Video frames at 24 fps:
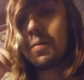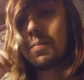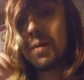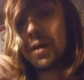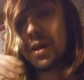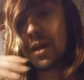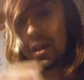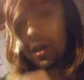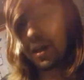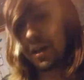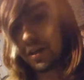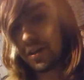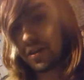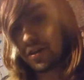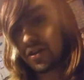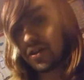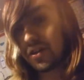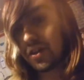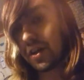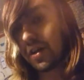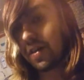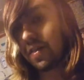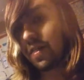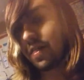
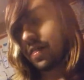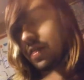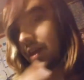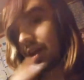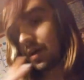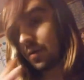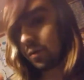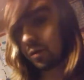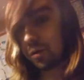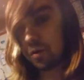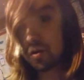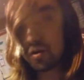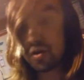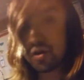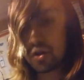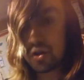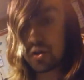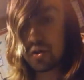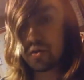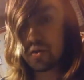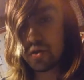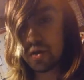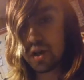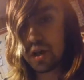Because they will
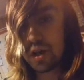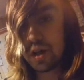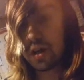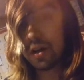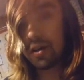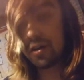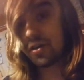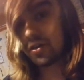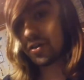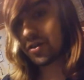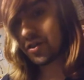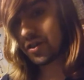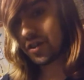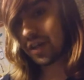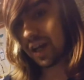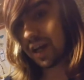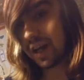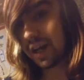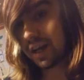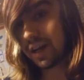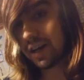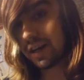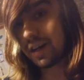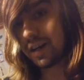soon
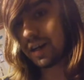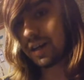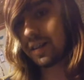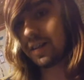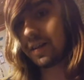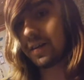understand